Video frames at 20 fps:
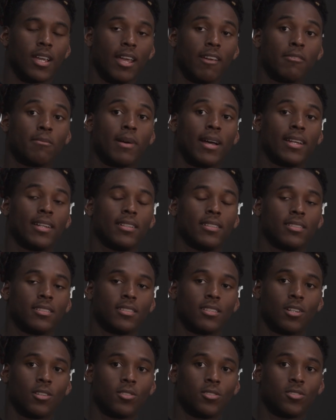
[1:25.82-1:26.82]
everybody
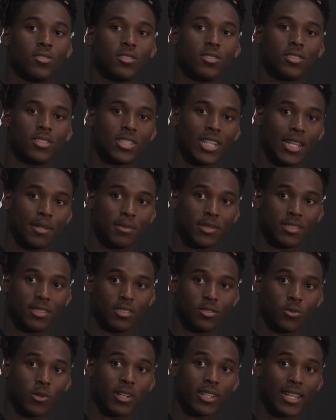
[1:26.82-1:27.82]
knows
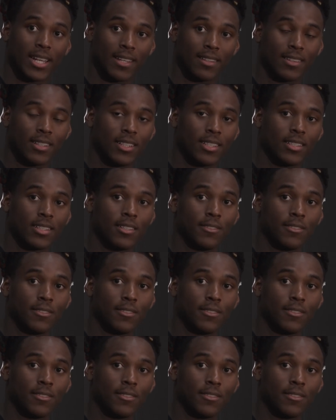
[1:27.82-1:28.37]
Jameis's work ethic.